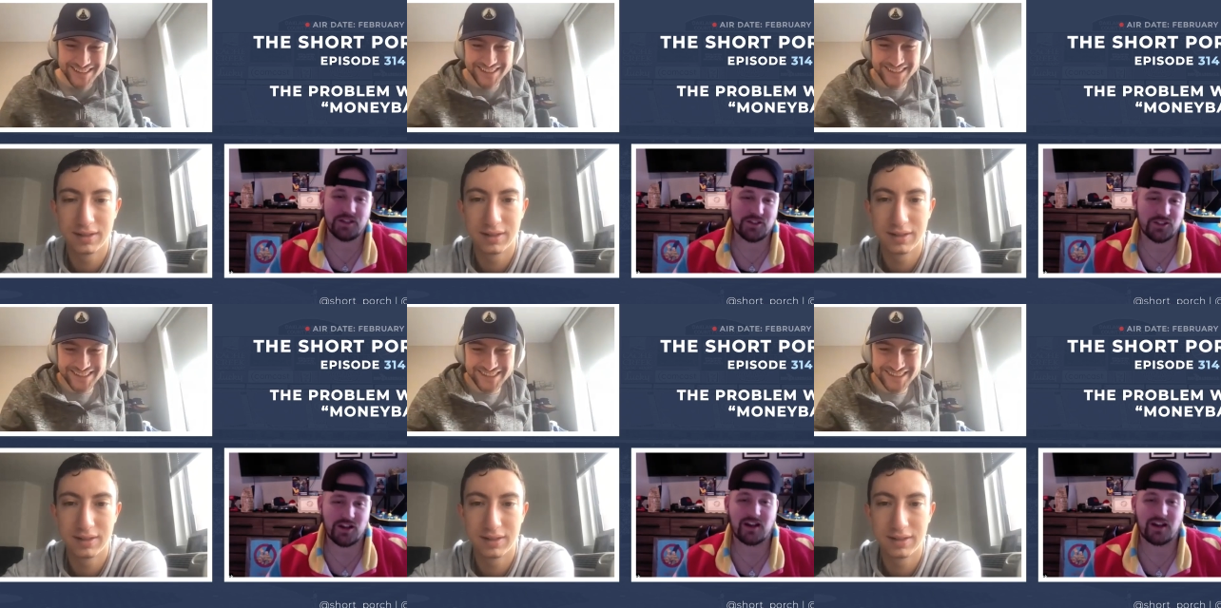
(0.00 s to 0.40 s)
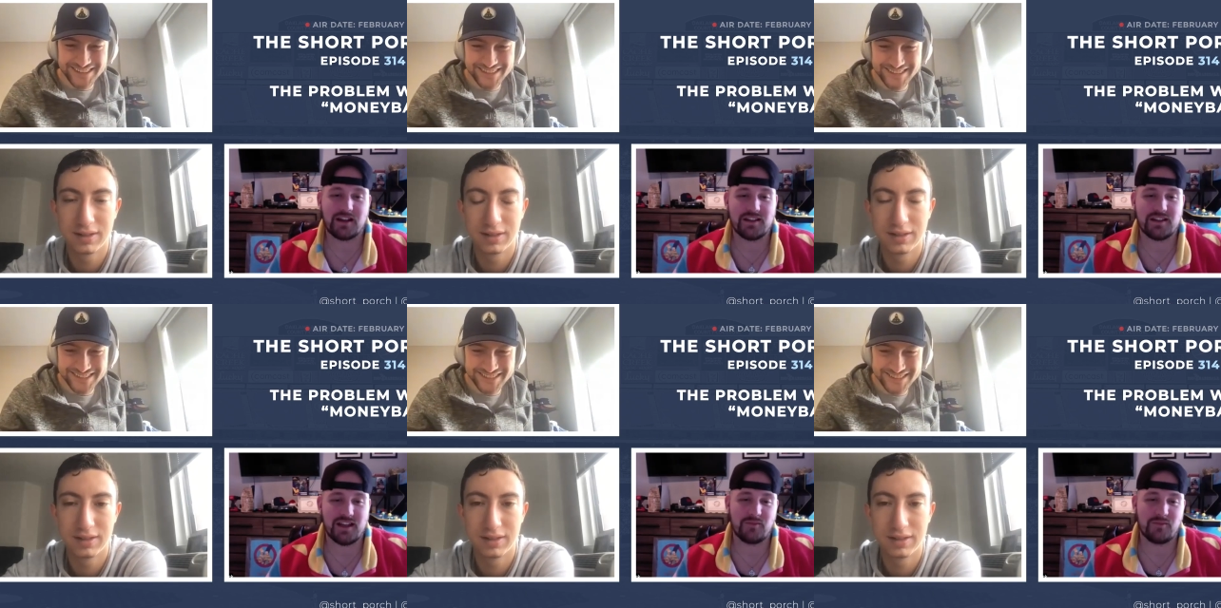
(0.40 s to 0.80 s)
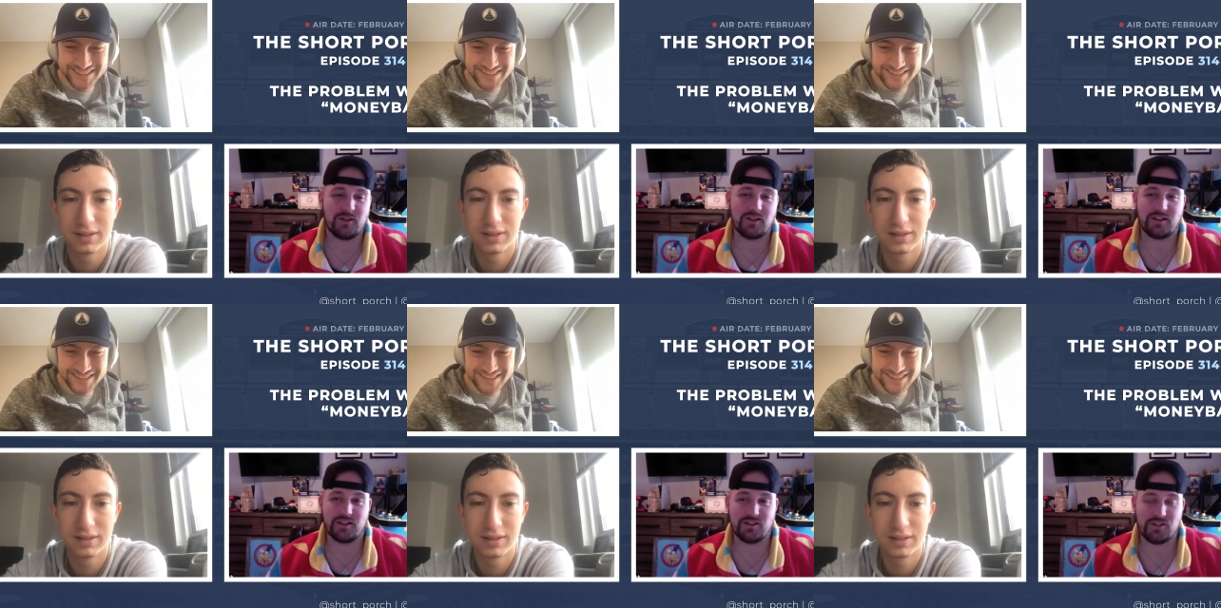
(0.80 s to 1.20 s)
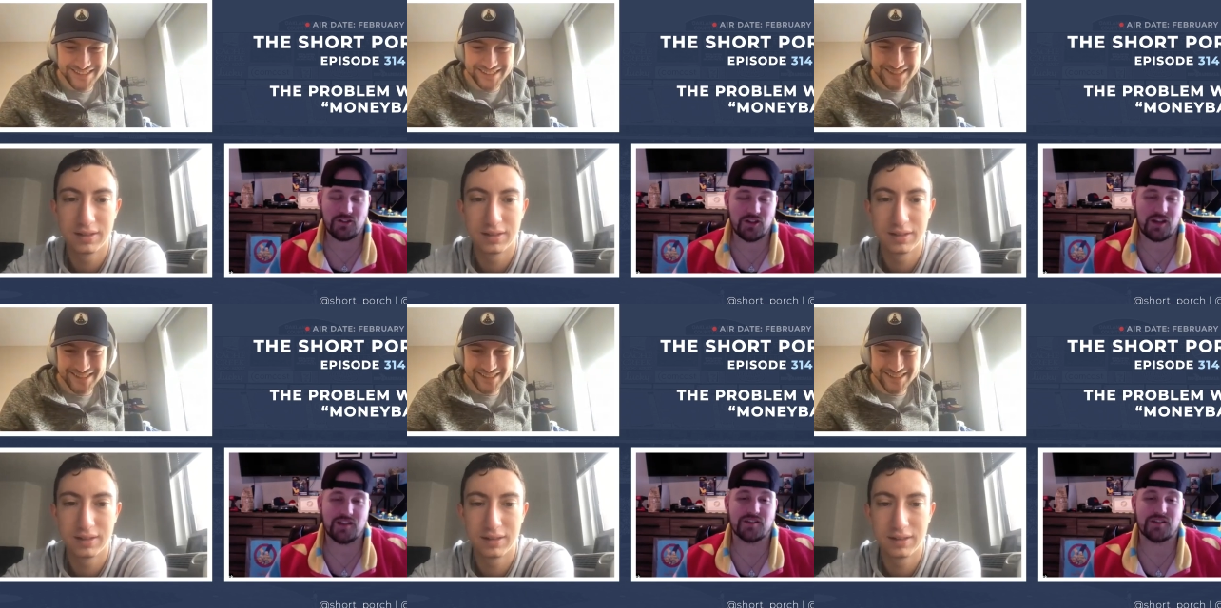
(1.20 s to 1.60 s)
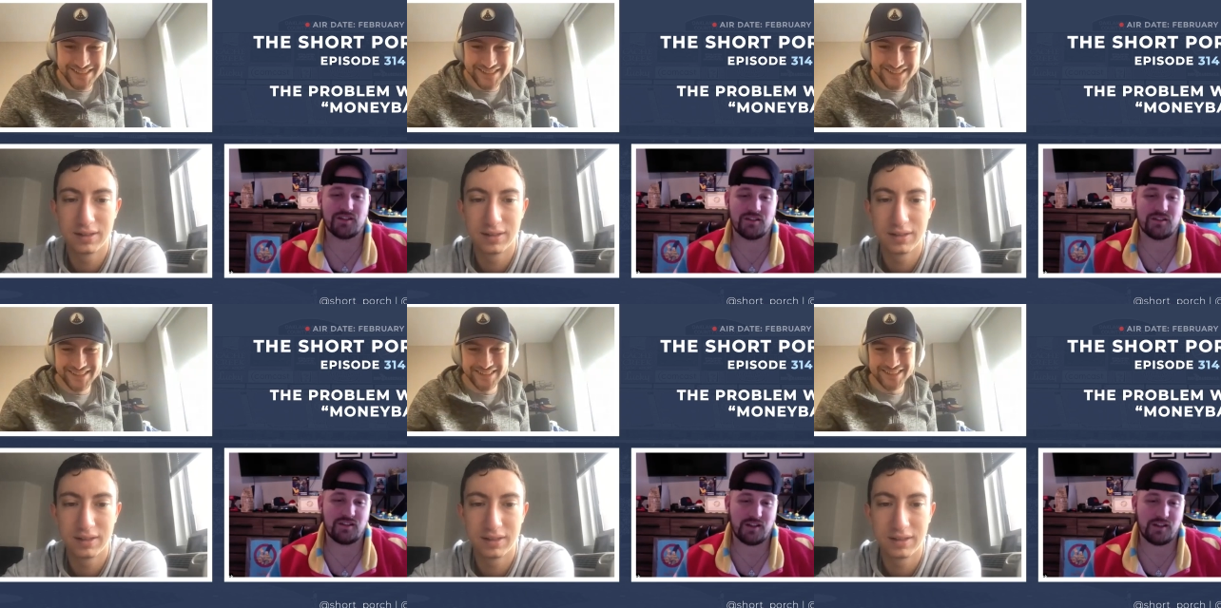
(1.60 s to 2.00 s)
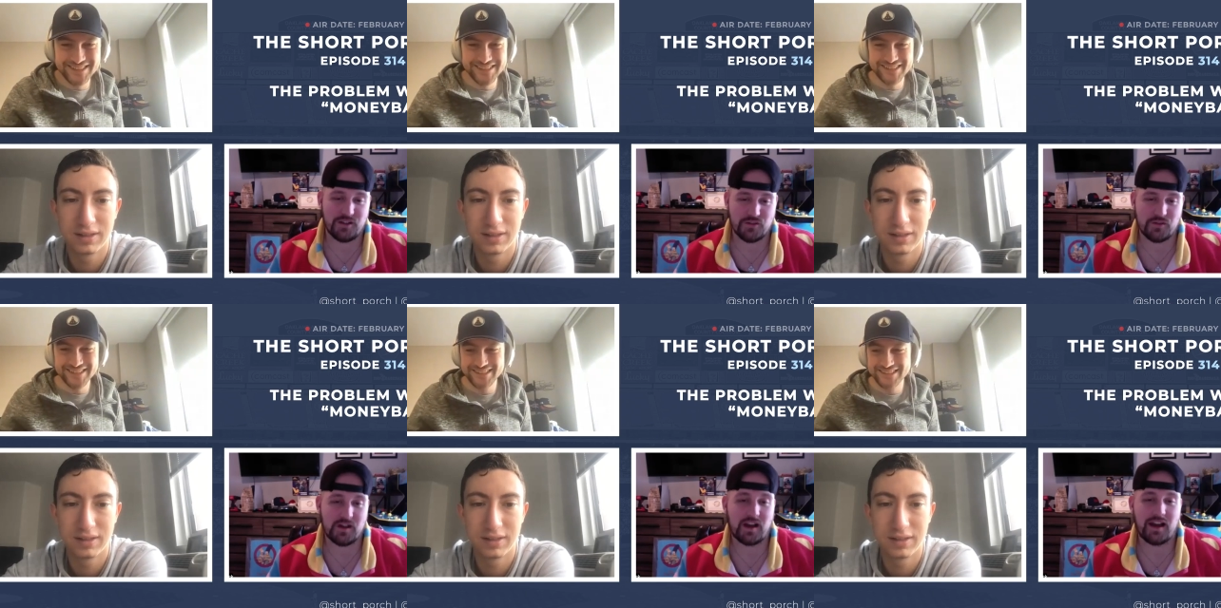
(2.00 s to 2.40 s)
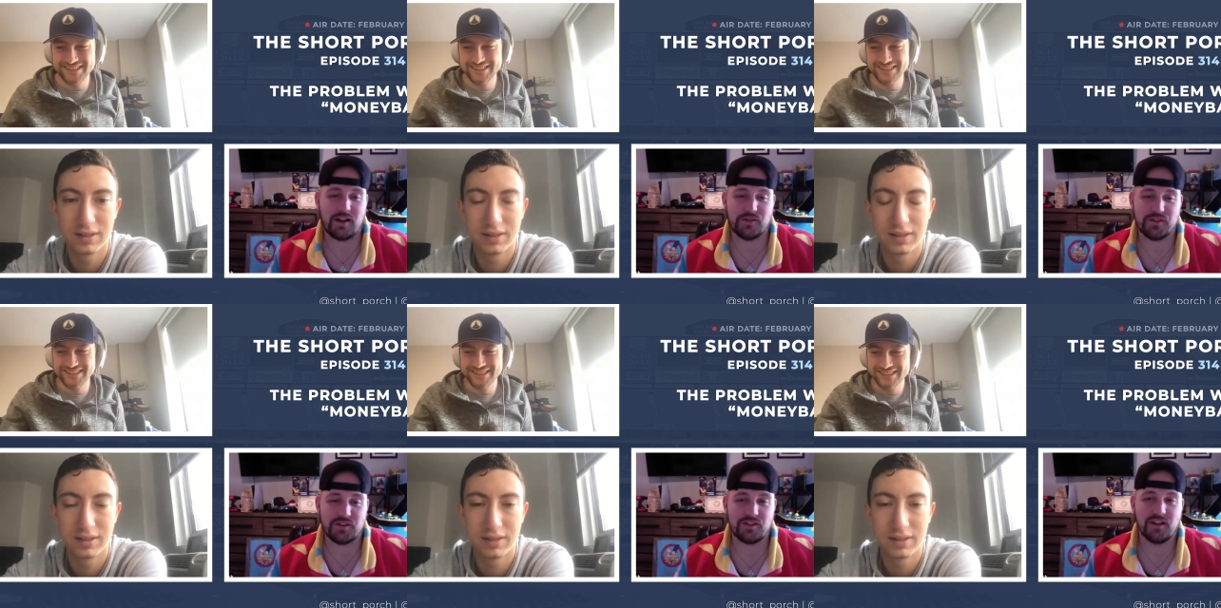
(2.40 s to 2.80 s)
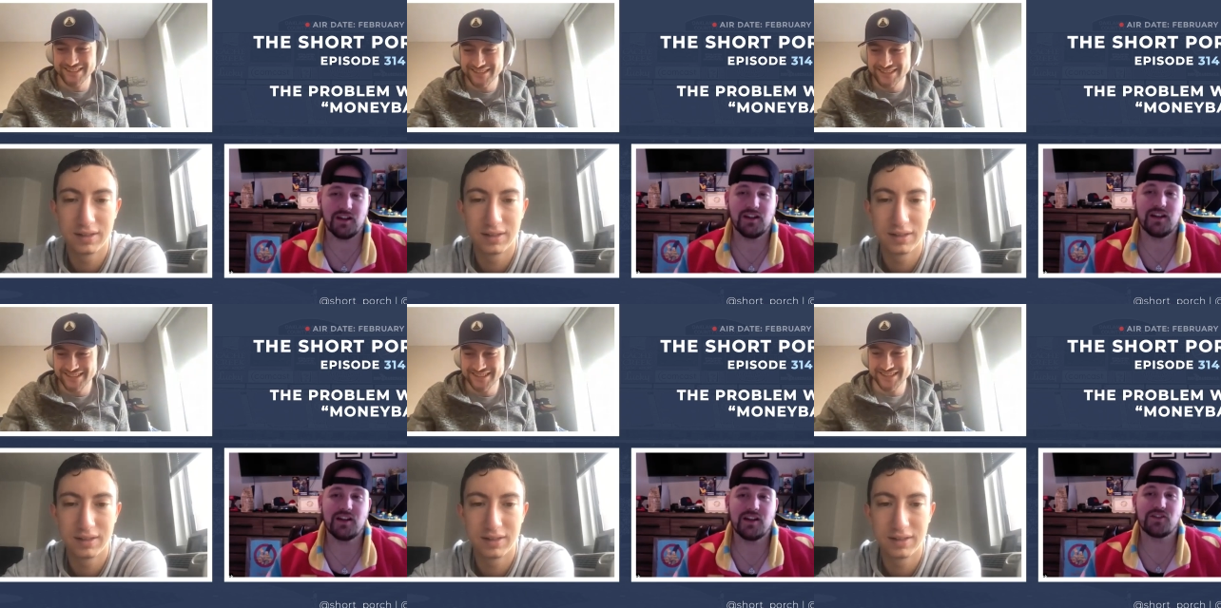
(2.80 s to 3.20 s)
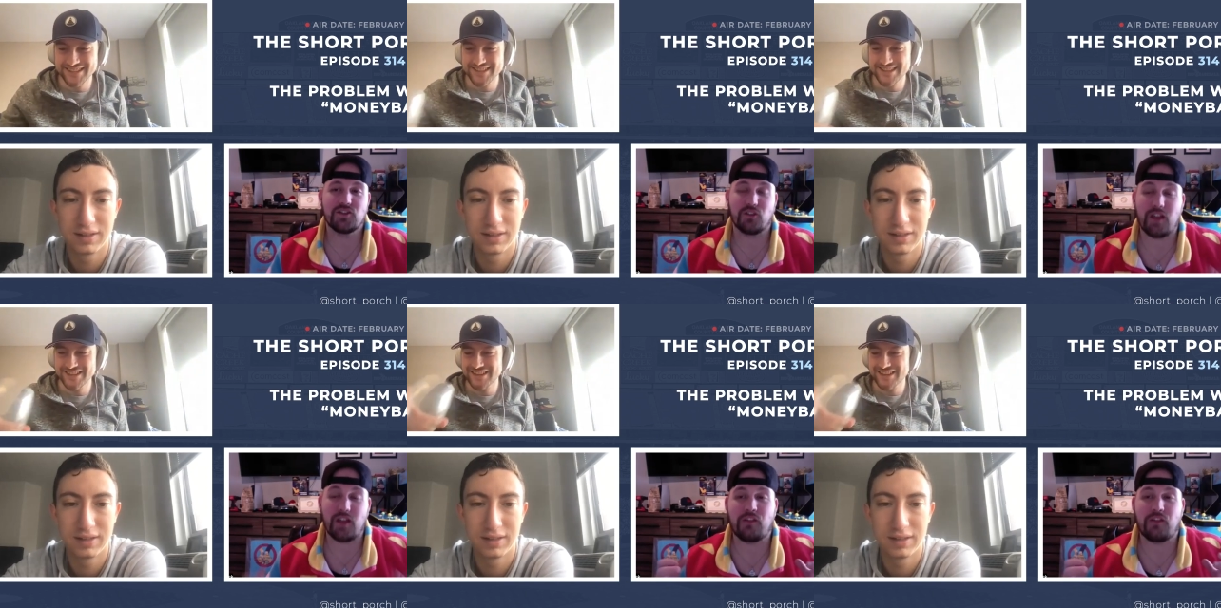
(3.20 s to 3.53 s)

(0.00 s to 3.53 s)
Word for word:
Speaker 1: Johnny Damon, and Jason Isringhausen. So, like,